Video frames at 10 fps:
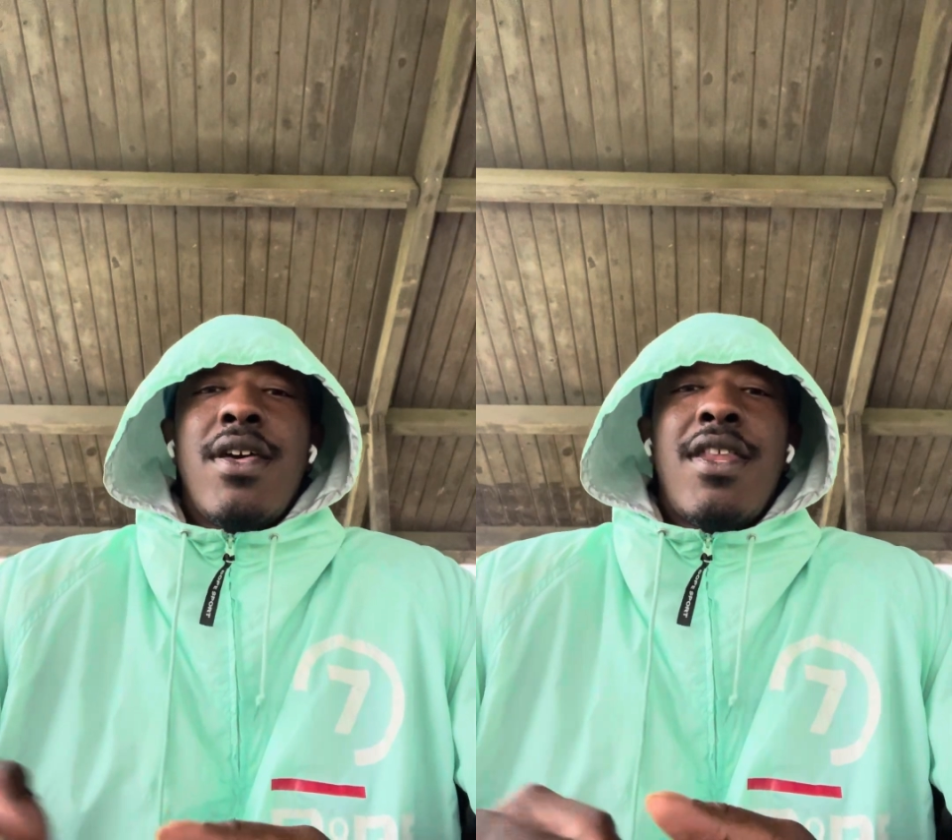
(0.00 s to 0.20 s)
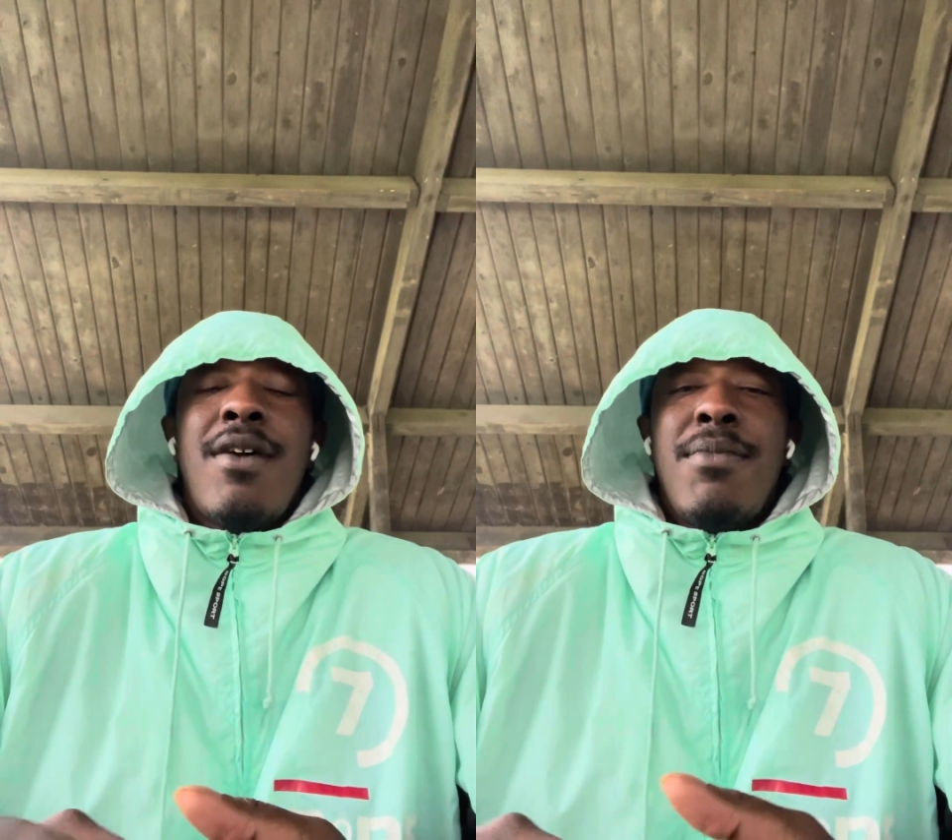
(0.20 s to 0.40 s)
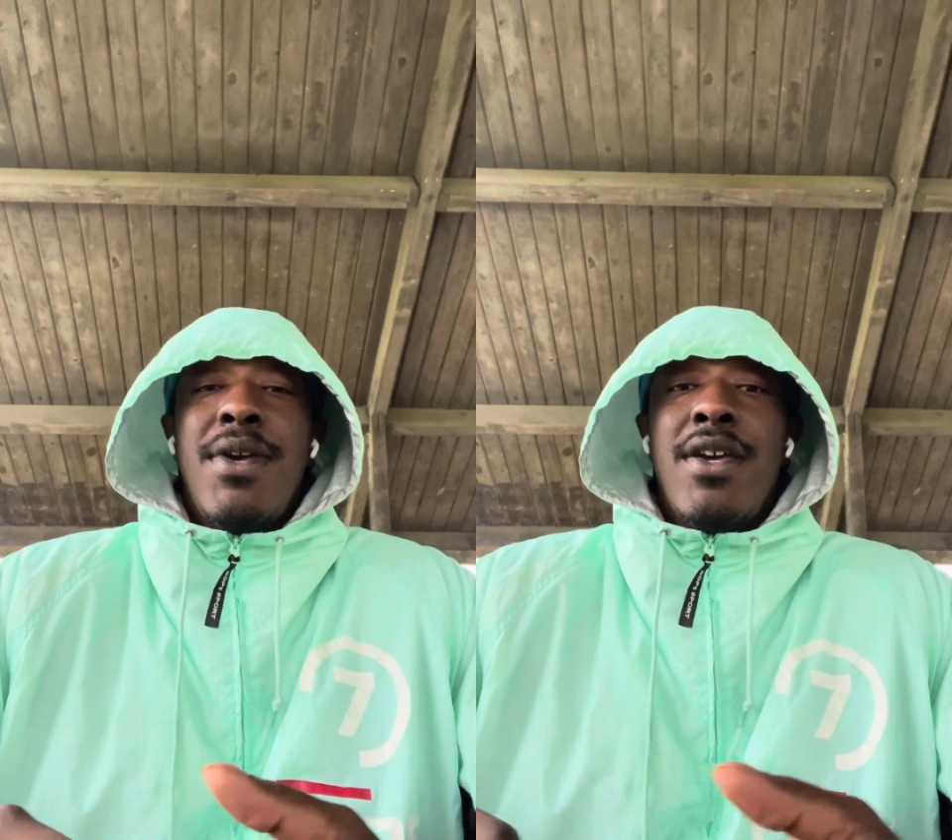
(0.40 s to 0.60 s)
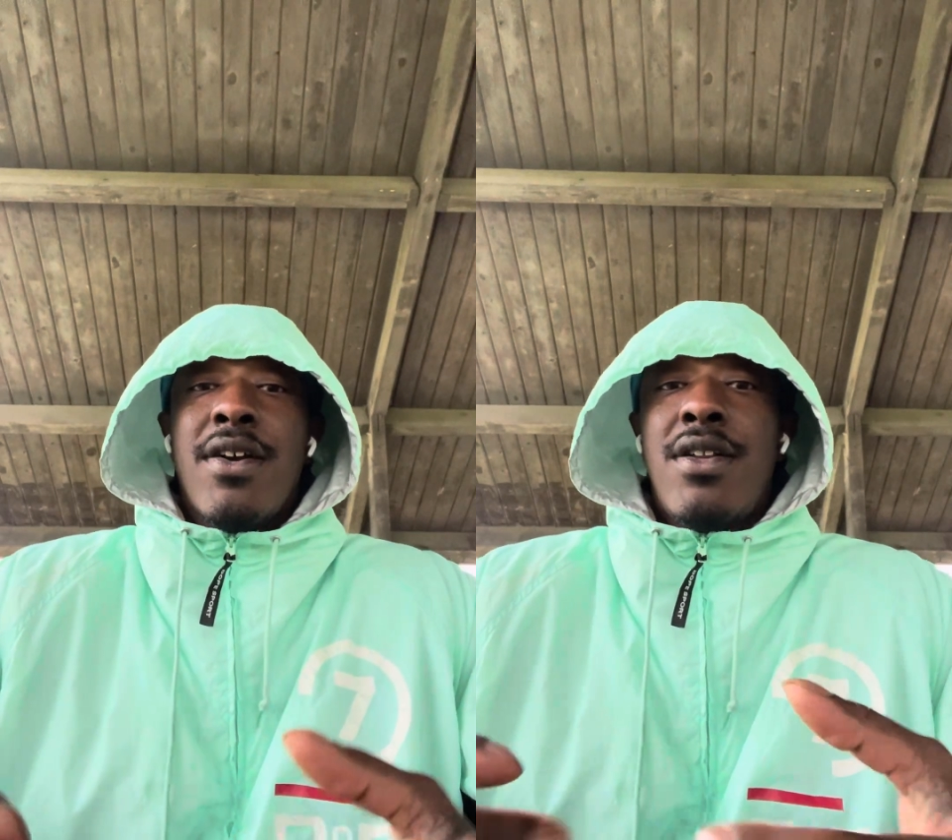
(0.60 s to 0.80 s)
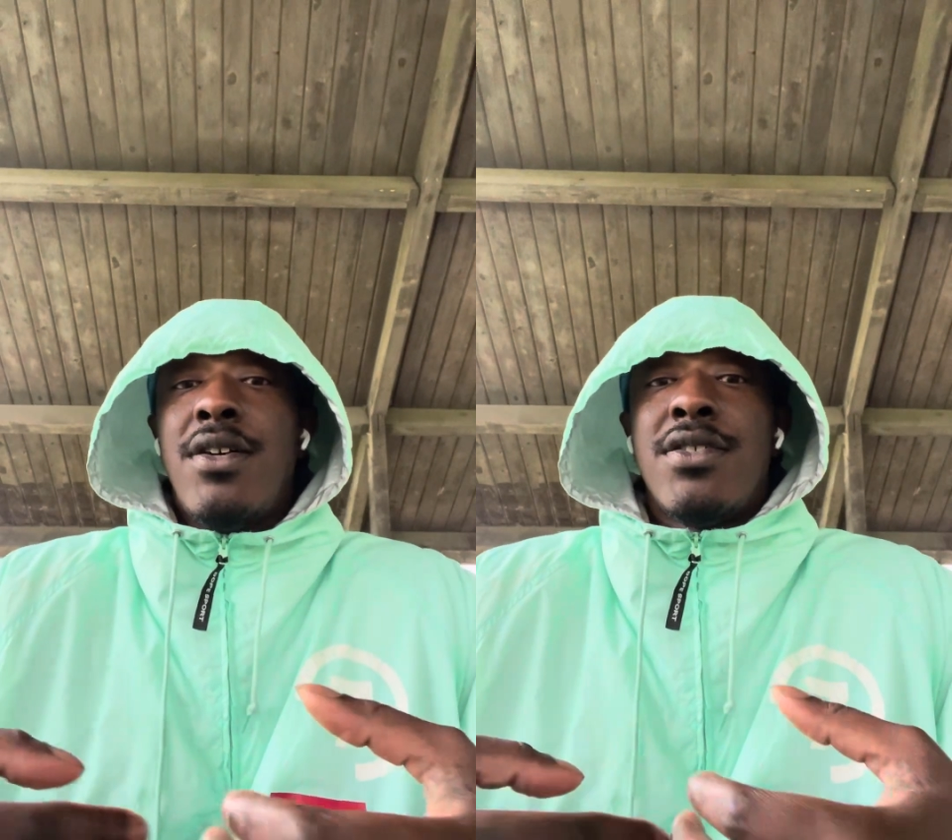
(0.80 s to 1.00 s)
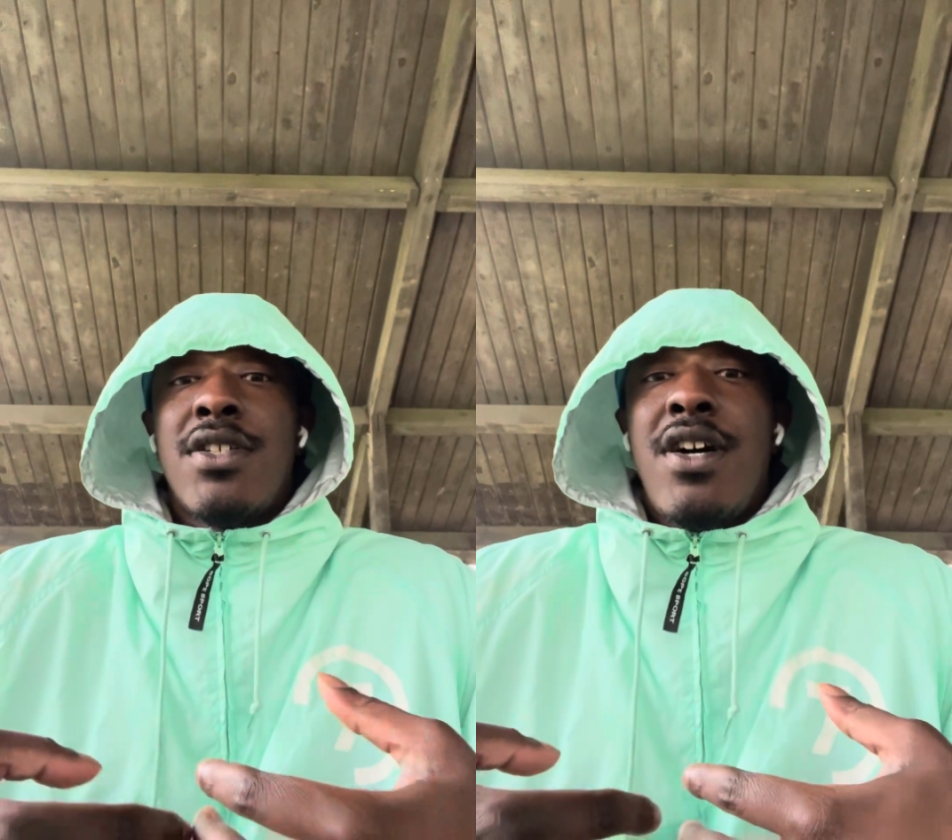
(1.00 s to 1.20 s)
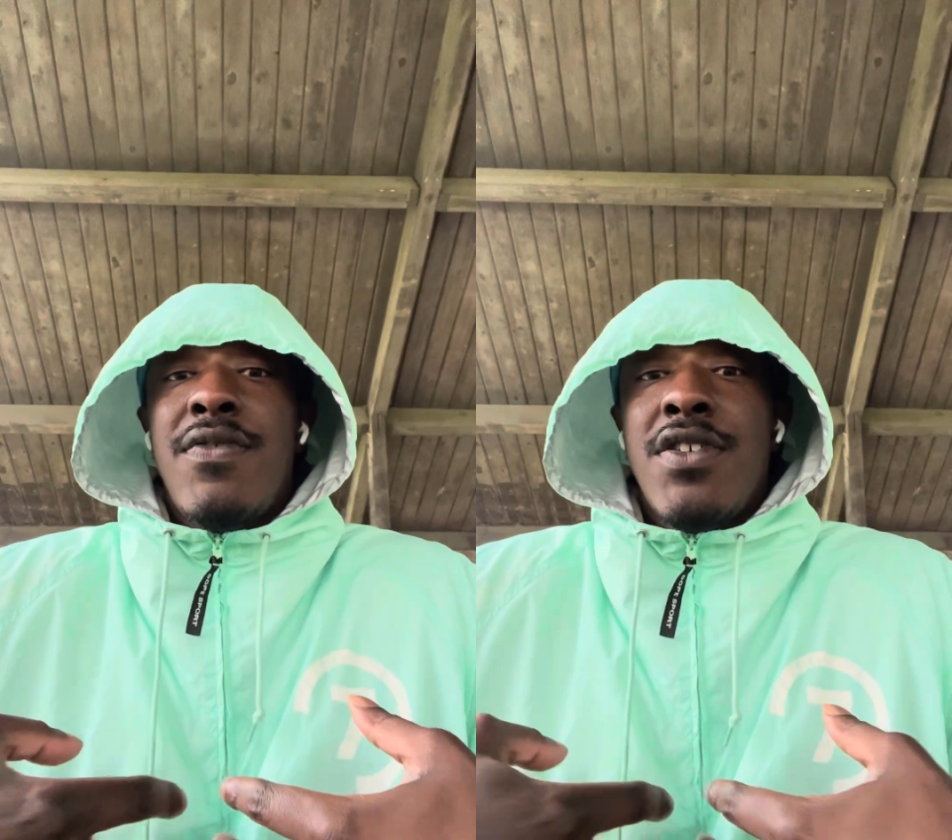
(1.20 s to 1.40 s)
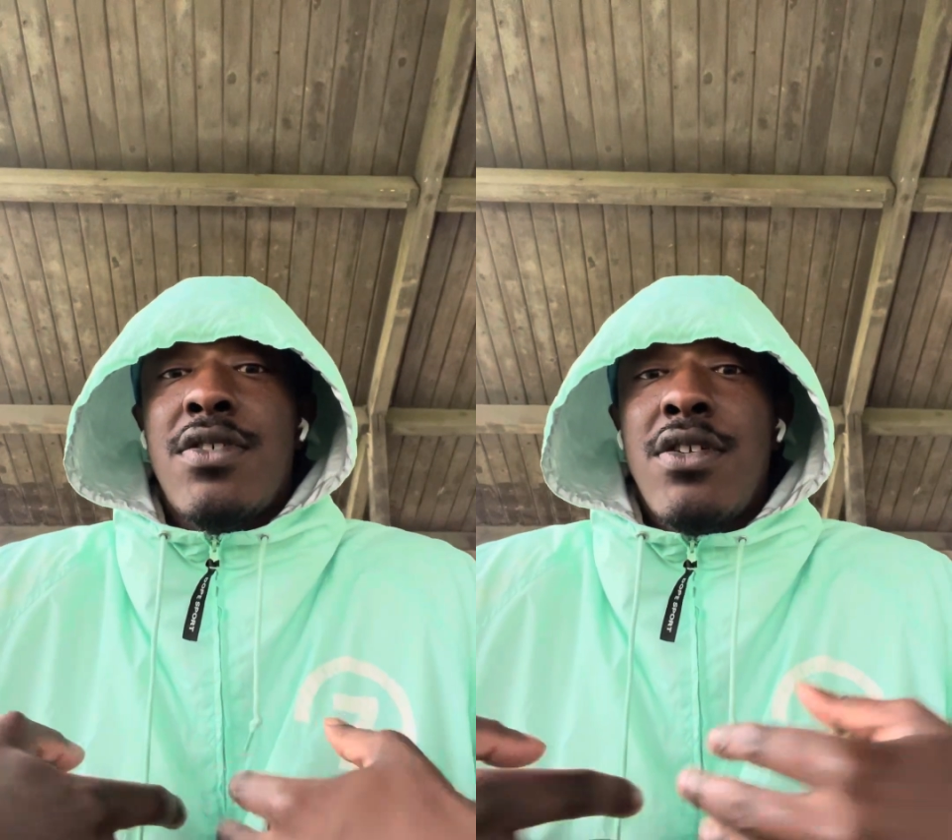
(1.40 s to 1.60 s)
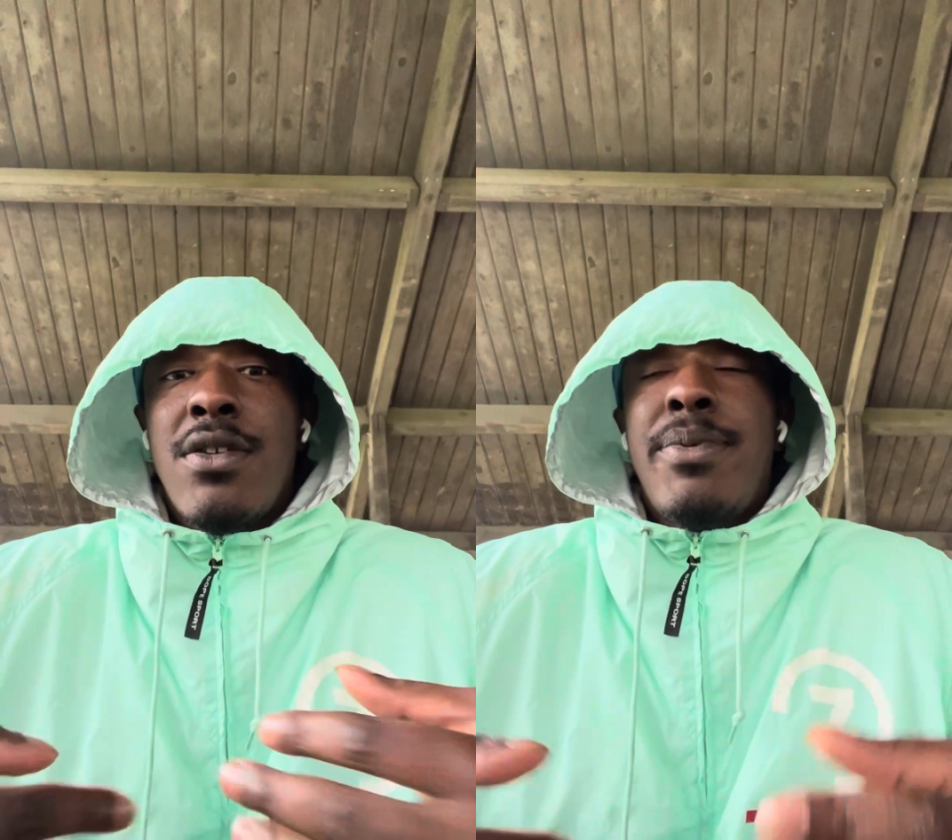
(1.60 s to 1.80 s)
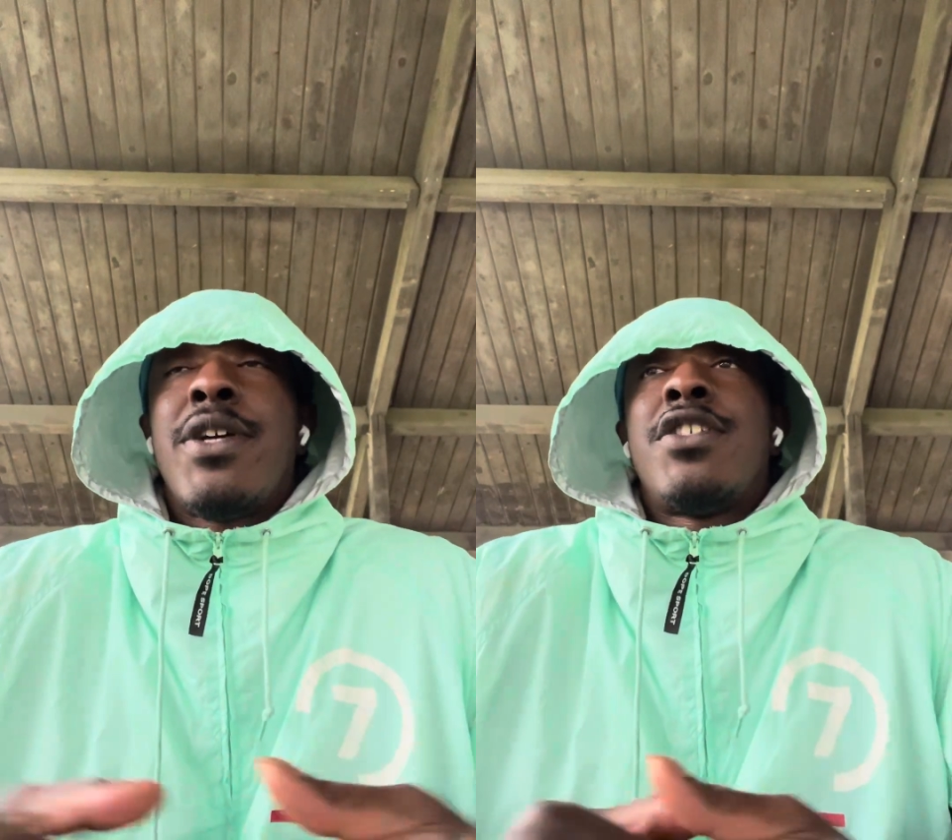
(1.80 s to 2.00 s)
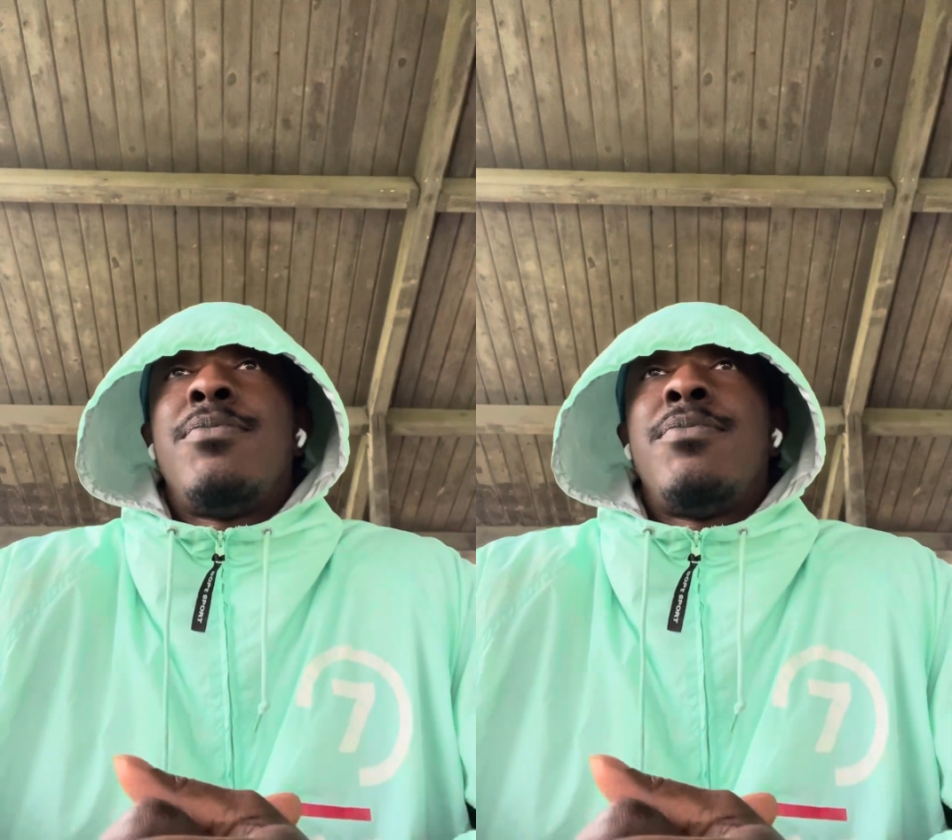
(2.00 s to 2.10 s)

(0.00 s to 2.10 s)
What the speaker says: that means you're closing off your solar plexus.